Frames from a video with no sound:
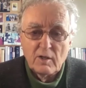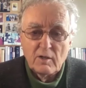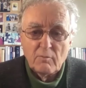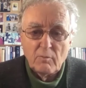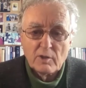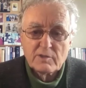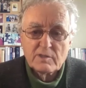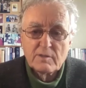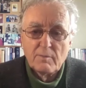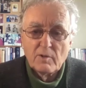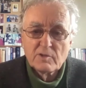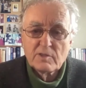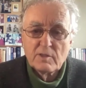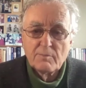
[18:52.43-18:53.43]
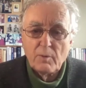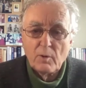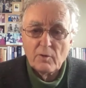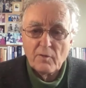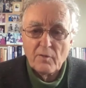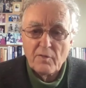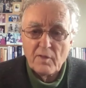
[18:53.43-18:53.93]
What's the most
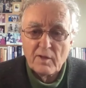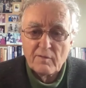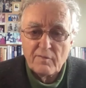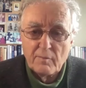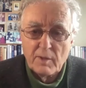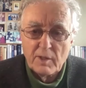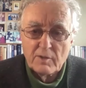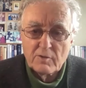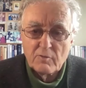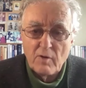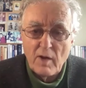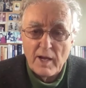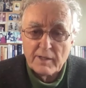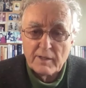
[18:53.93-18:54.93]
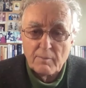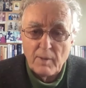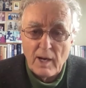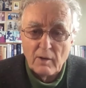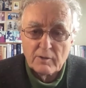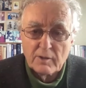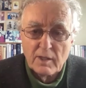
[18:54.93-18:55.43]
important thing for me to write
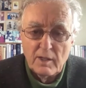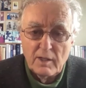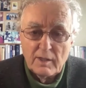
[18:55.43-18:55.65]
about?